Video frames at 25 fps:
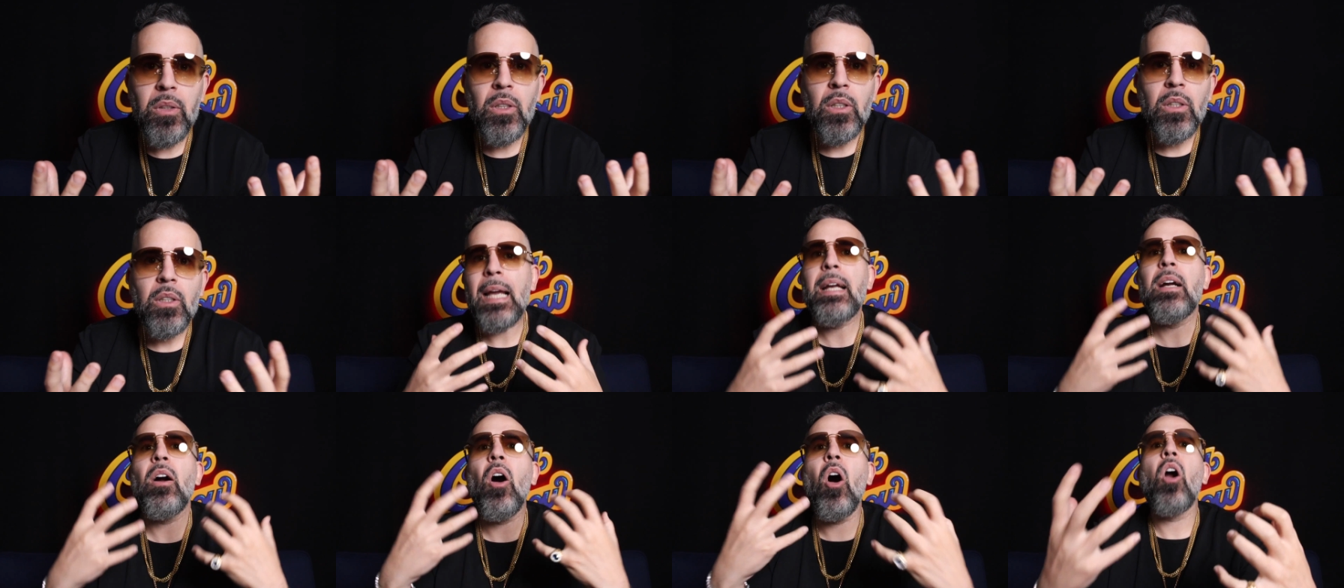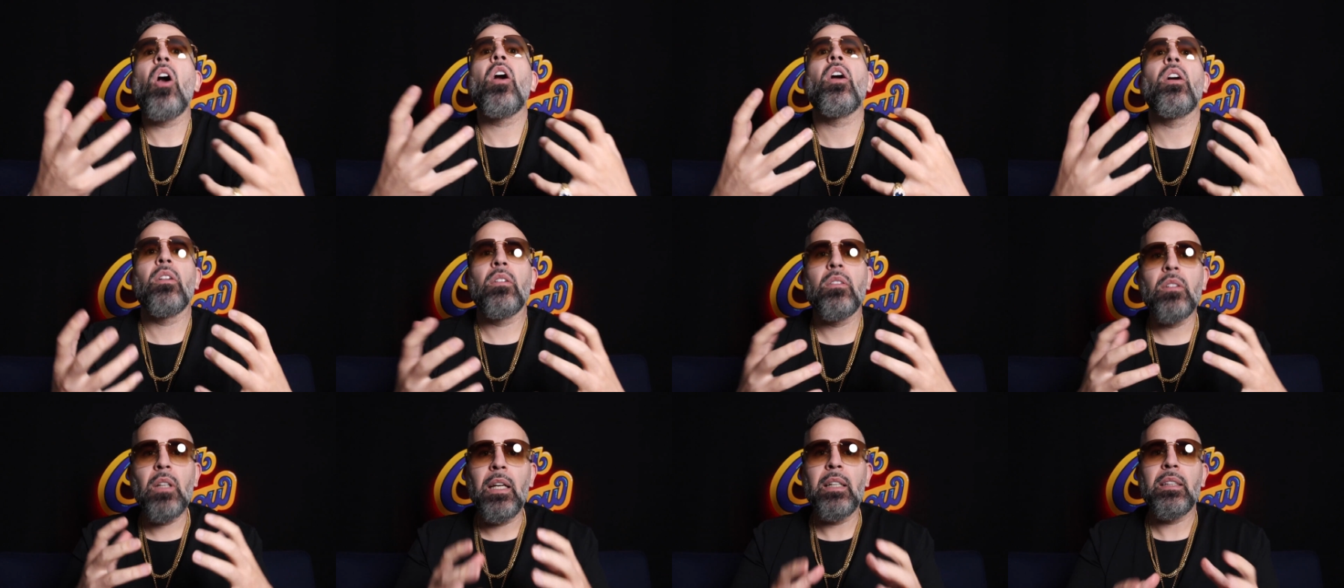Like
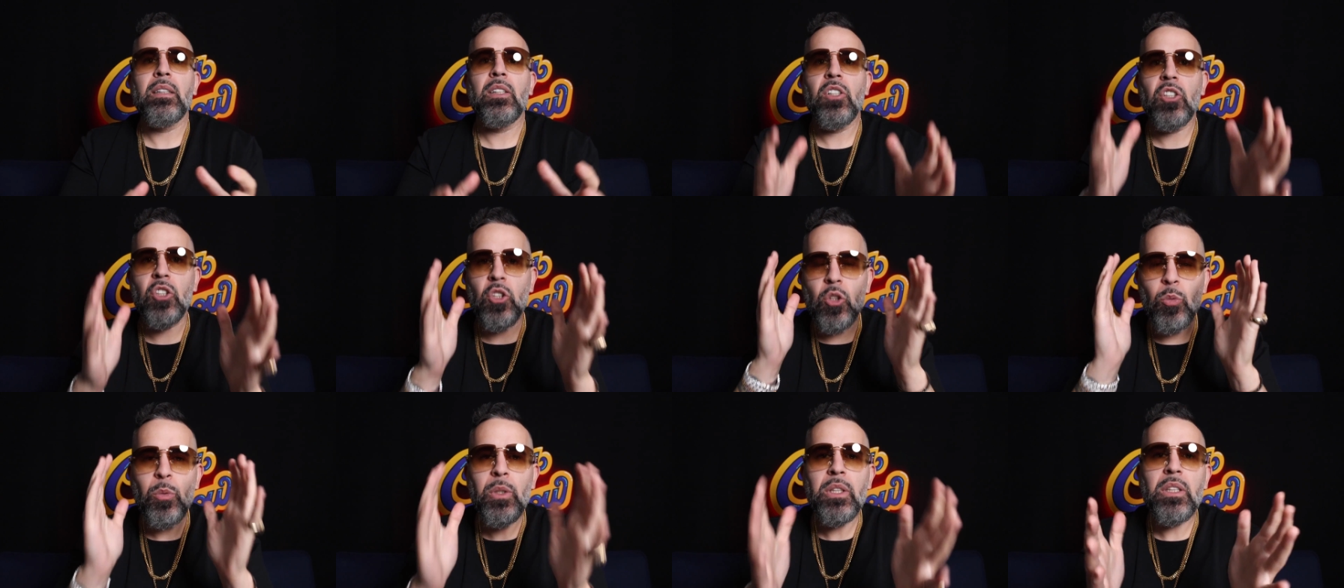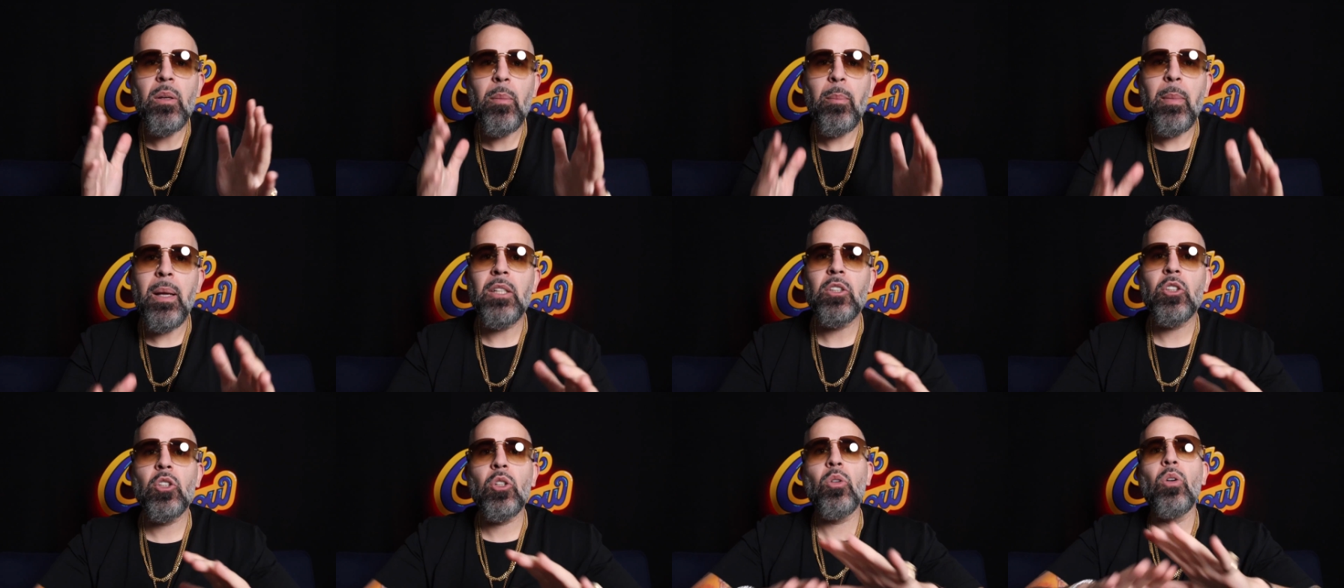art, like there's
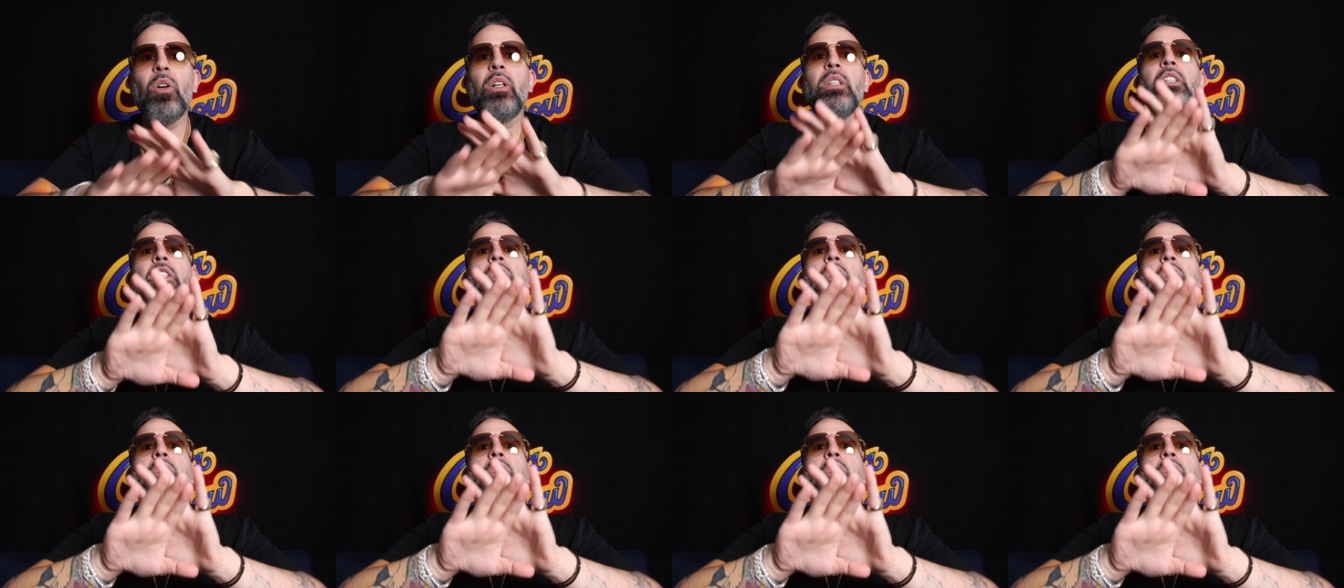three-dimensional and